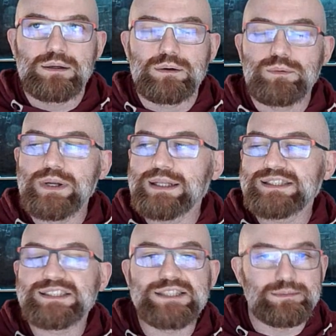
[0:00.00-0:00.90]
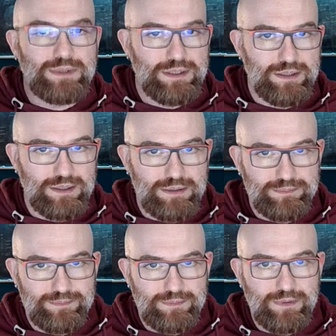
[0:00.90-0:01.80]
really similar,
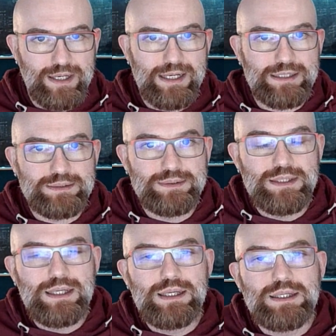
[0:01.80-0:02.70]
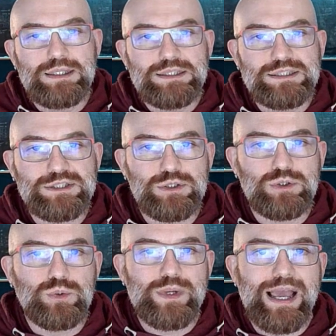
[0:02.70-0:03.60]
right?
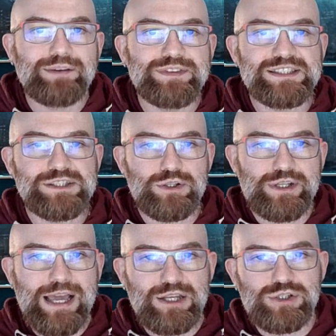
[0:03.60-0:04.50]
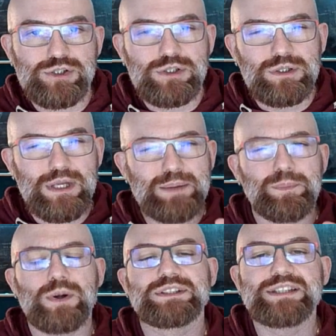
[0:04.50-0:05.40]
So we have this connection in
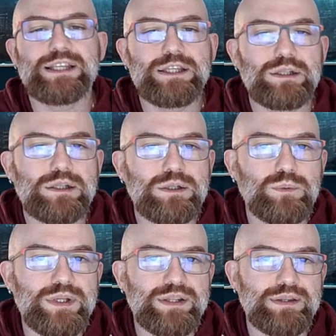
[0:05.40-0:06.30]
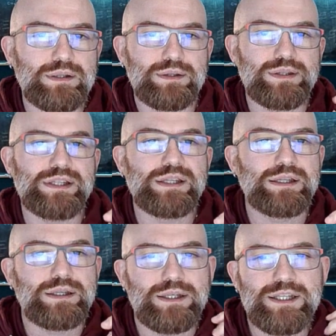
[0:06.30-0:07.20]
particular with
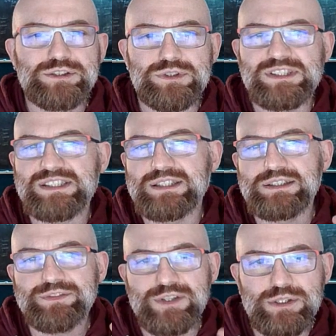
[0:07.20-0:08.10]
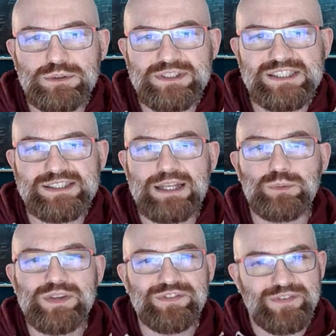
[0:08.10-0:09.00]
the hindrance, the difficulties that
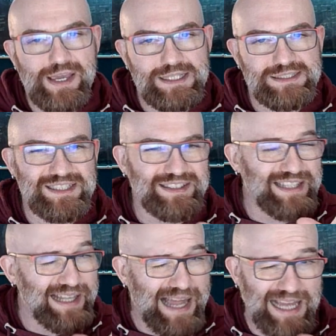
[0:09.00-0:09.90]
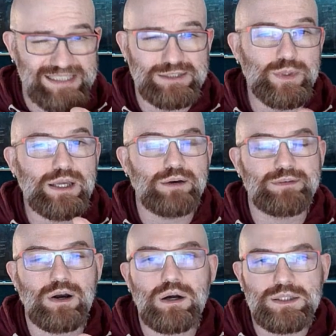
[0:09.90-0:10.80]
we faced in the last week of
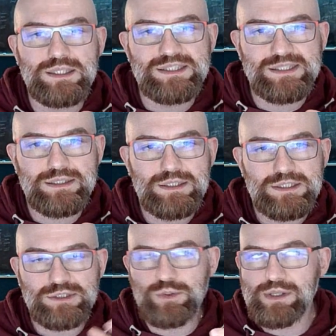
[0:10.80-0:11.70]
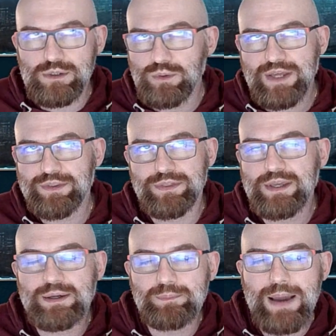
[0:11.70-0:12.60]
August. So you can
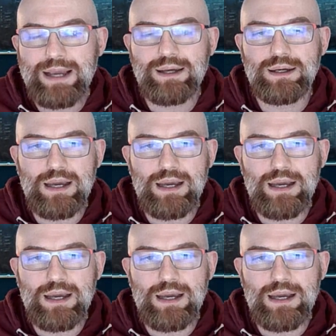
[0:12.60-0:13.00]
think back